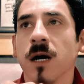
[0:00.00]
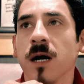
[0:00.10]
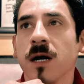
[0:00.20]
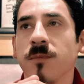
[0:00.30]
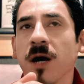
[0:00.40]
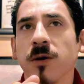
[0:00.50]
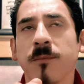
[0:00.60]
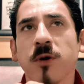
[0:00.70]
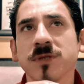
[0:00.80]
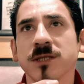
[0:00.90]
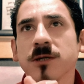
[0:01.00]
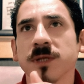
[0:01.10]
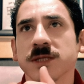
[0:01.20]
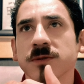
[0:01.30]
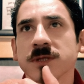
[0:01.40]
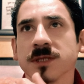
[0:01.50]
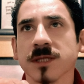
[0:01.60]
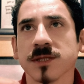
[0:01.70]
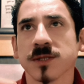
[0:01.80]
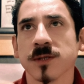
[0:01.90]
I'm always telling my students
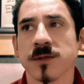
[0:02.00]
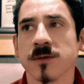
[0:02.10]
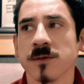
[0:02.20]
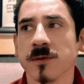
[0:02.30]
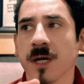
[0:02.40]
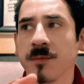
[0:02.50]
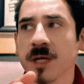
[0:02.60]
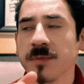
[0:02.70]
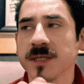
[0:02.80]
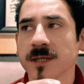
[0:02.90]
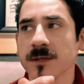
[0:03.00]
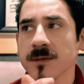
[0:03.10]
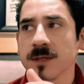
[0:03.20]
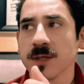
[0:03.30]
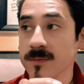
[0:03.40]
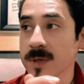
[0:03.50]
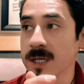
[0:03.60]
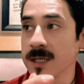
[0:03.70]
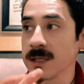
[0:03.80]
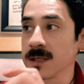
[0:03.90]
this, so I'm gonna be telling you
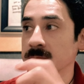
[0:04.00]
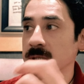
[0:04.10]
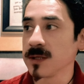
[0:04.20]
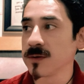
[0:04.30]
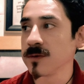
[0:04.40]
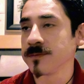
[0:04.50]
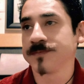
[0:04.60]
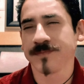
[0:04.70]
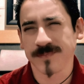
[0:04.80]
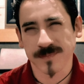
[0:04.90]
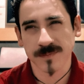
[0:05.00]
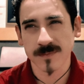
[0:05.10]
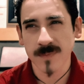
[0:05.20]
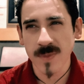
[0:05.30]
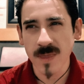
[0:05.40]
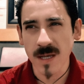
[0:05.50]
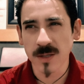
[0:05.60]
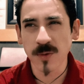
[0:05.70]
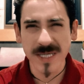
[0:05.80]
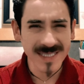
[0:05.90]
my little
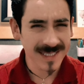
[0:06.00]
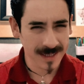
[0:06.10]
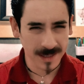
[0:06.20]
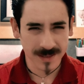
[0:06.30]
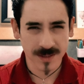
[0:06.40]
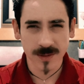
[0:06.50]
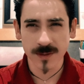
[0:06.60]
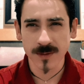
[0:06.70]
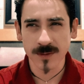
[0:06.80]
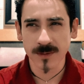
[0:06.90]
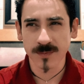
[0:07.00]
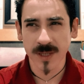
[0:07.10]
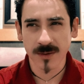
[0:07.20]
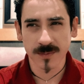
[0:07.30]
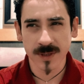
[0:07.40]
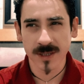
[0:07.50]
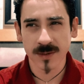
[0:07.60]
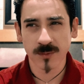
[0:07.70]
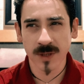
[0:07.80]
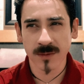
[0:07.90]
insights to piano
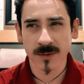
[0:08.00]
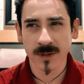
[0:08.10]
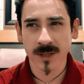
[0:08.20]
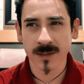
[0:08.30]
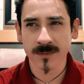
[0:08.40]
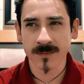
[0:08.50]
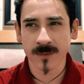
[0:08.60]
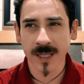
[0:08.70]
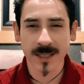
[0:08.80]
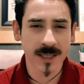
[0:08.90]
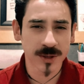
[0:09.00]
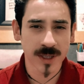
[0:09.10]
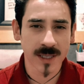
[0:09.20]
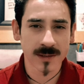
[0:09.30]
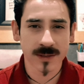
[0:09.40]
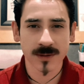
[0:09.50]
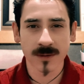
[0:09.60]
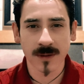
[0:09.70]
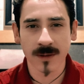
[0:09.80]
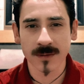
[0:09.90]
playing whenever I get a chance. So
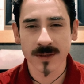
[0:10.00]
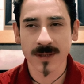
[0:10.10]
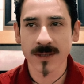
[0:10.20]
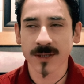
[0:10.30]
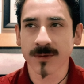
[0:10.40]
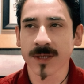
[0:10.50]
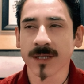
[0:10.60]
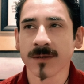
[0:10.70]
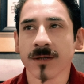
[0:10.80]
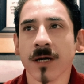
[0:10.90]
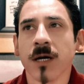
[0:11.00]
I'll say this right now.